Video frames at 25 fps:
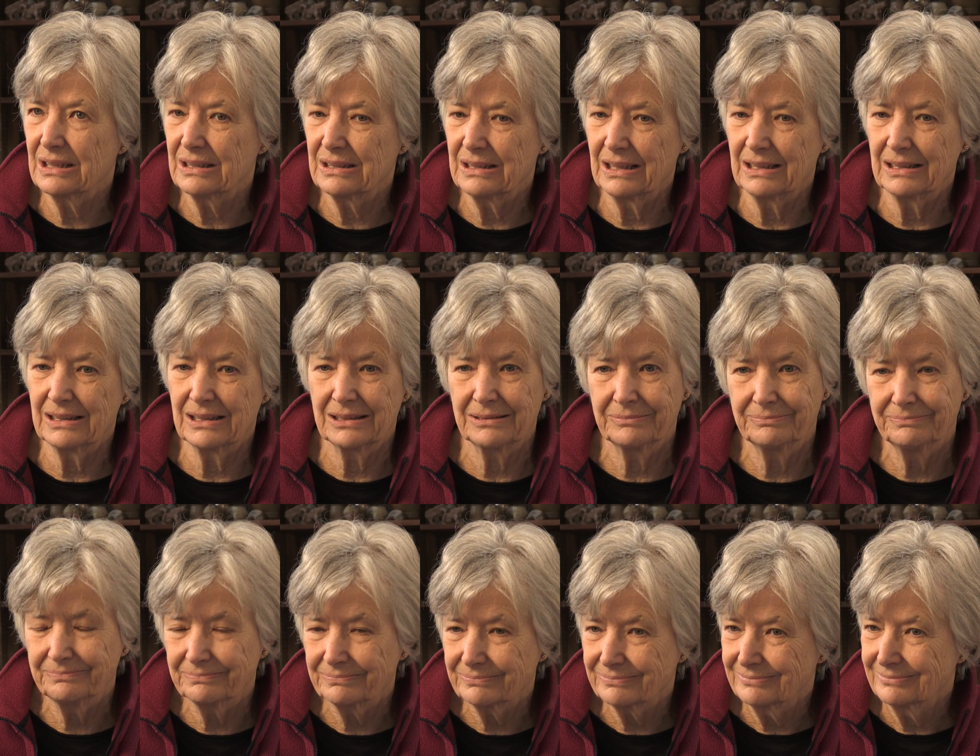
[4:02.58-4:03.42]
in a
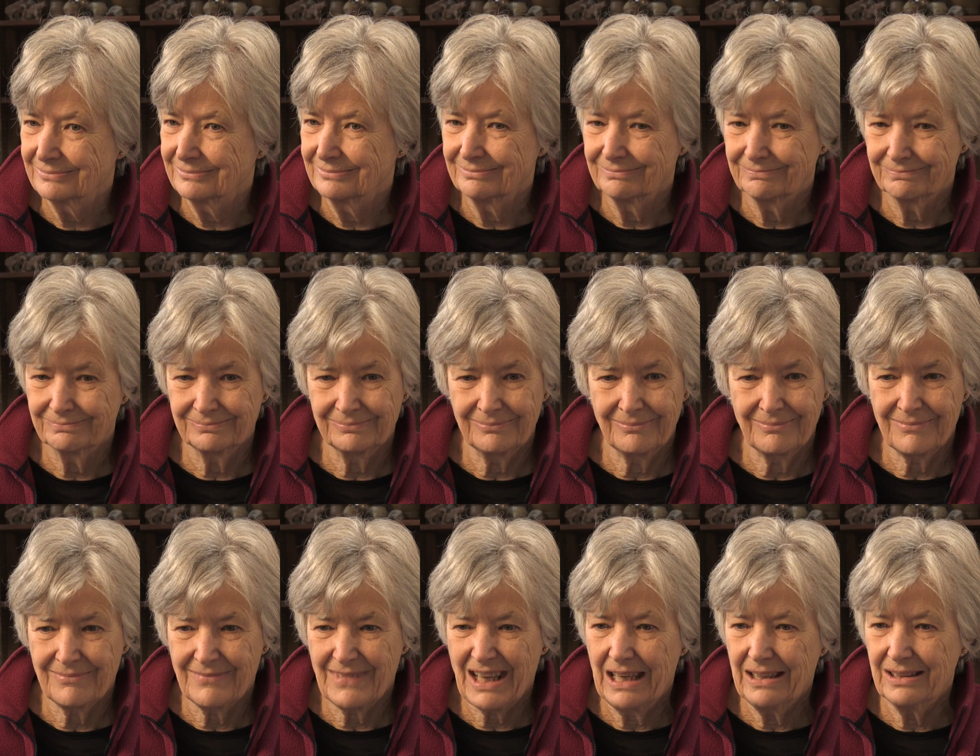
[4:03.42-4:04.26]

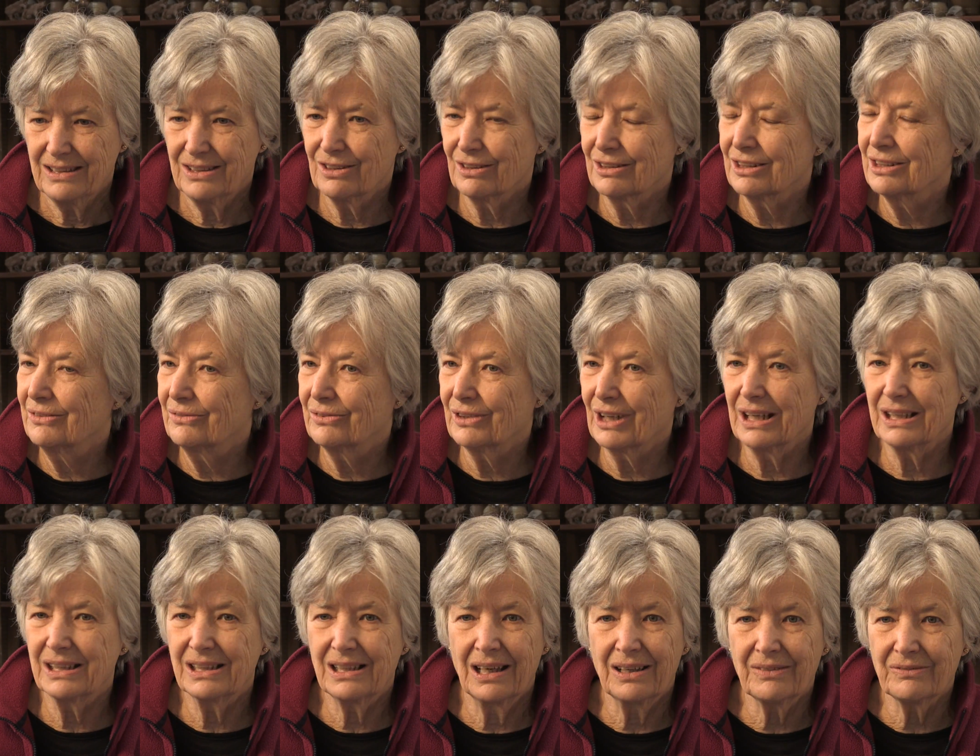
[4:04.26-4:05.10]

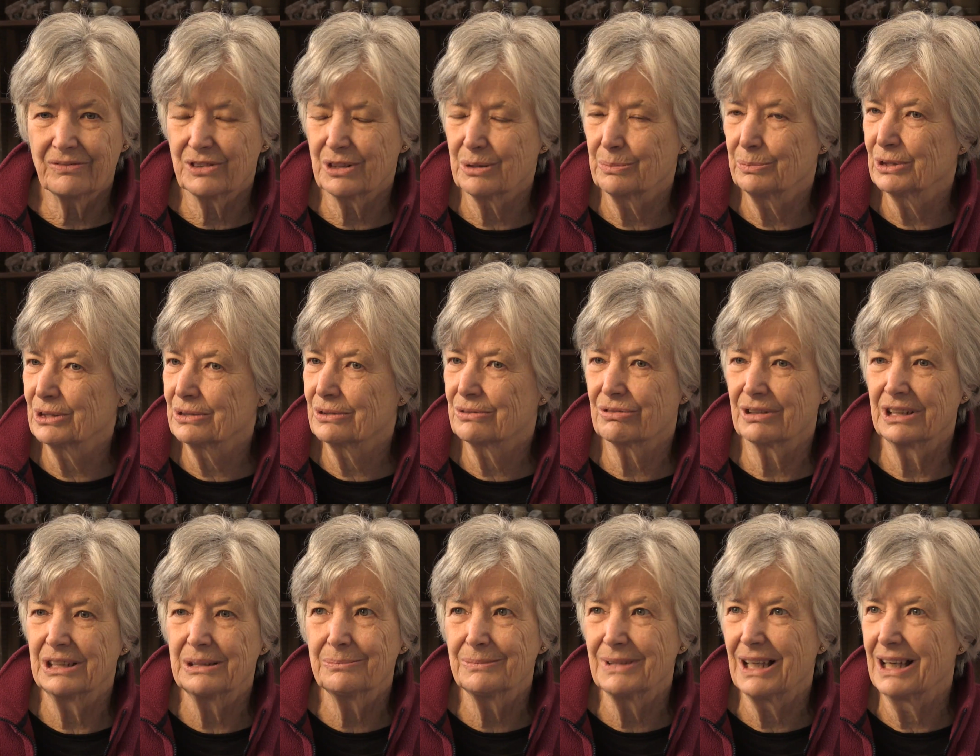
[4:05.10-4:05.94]
very comfortable,
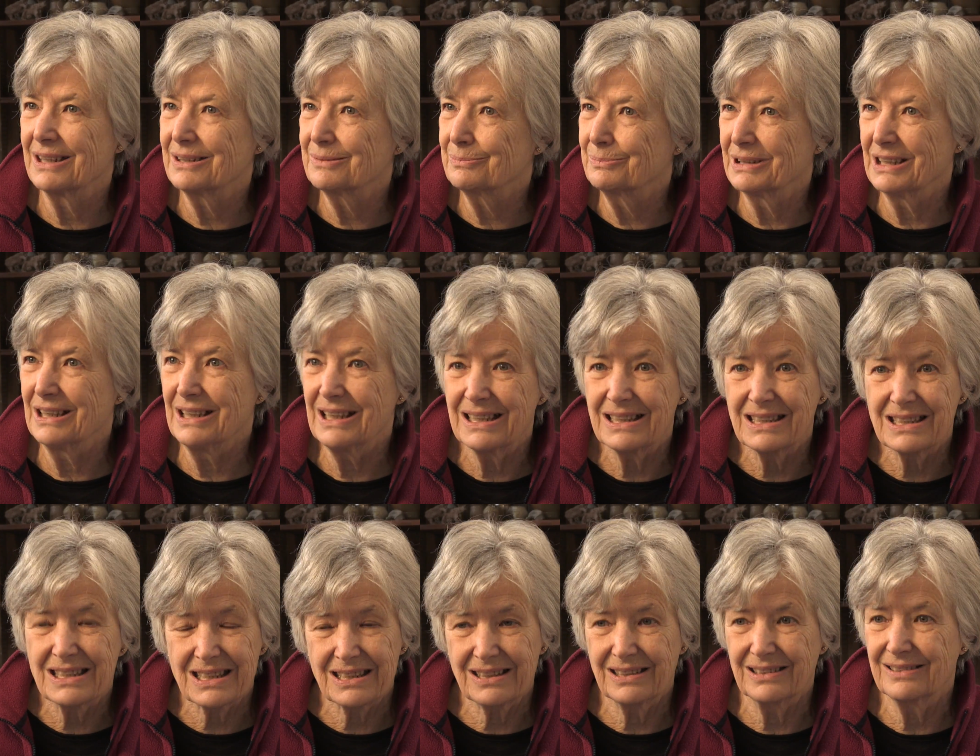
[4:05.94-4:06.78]
dreamlike
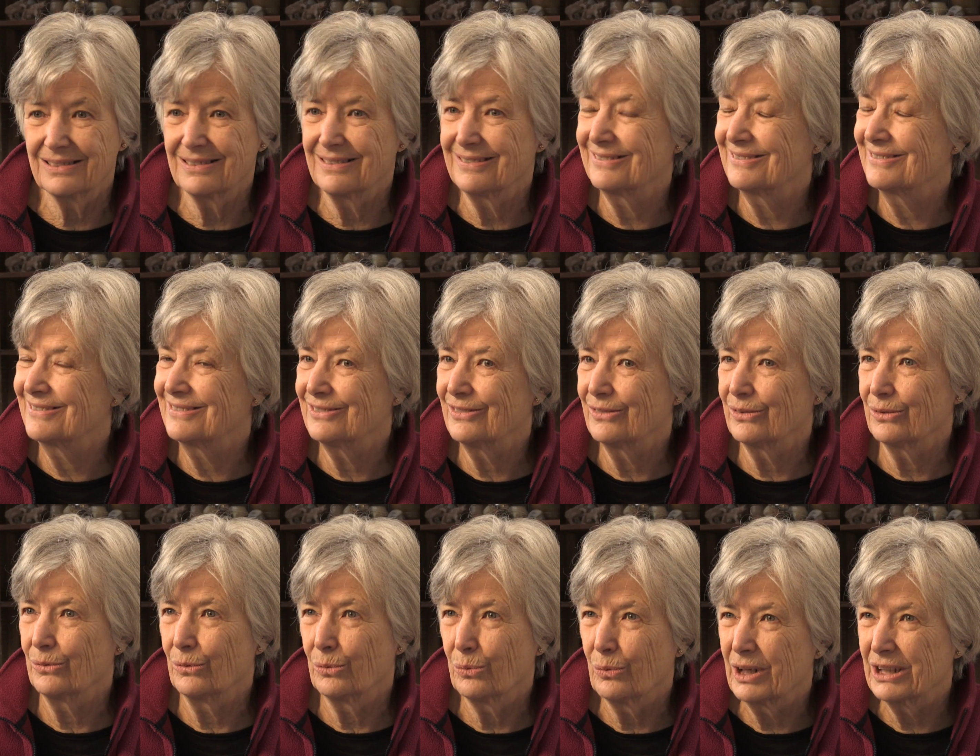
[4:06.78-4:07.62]
place and
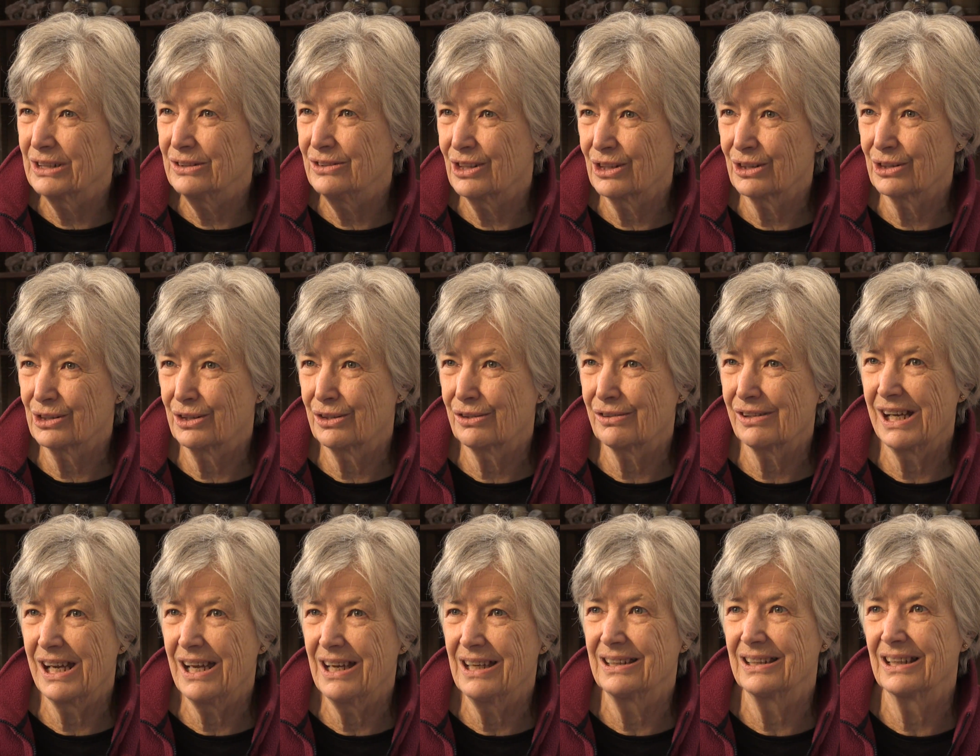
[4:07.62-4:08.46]
when you're
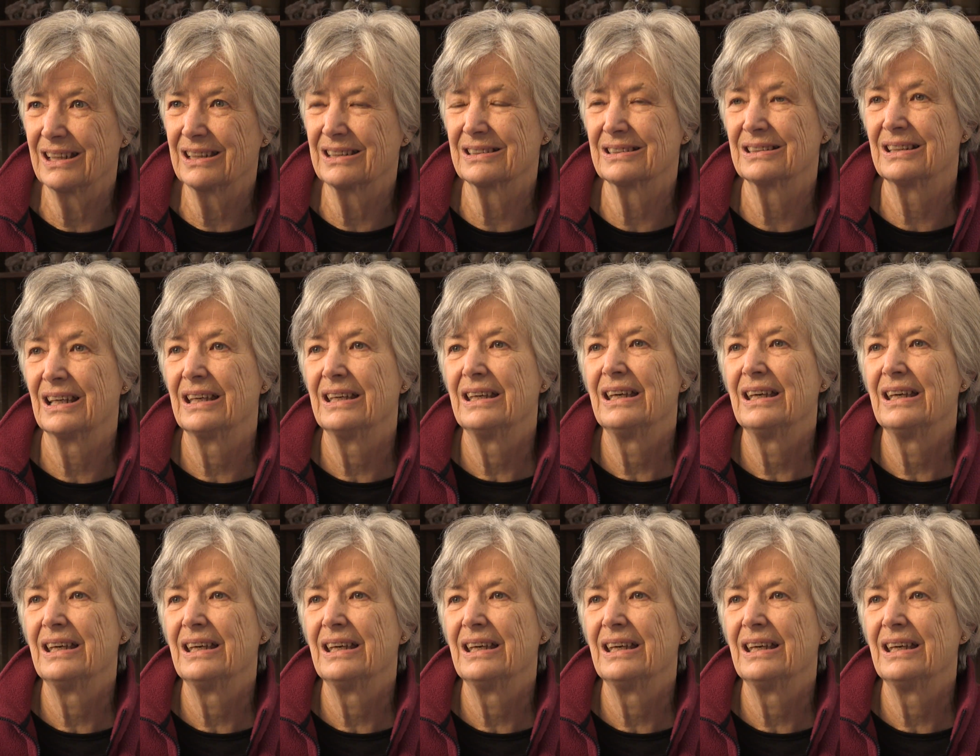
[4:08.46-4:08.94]
creating.